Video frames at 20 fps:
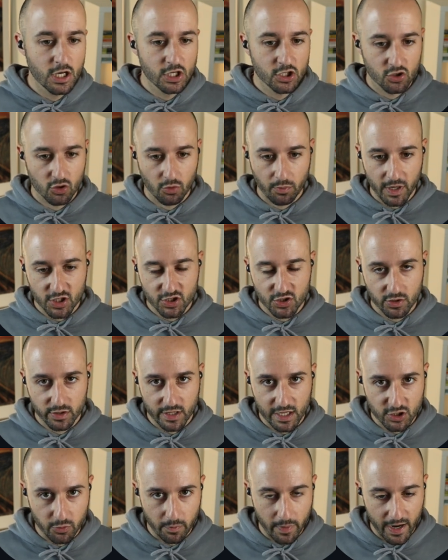So make sure
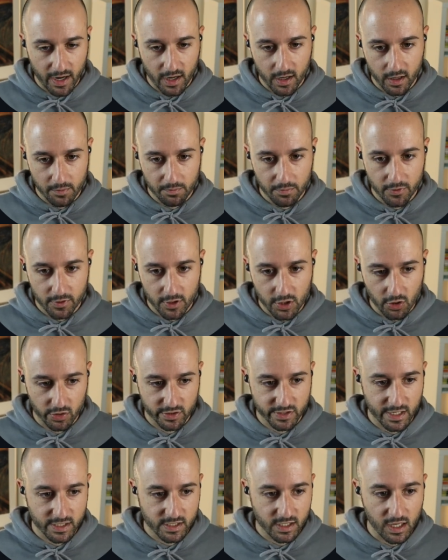that you back up
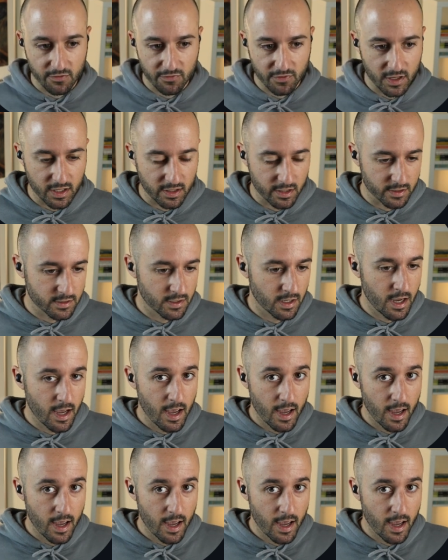your data if needed.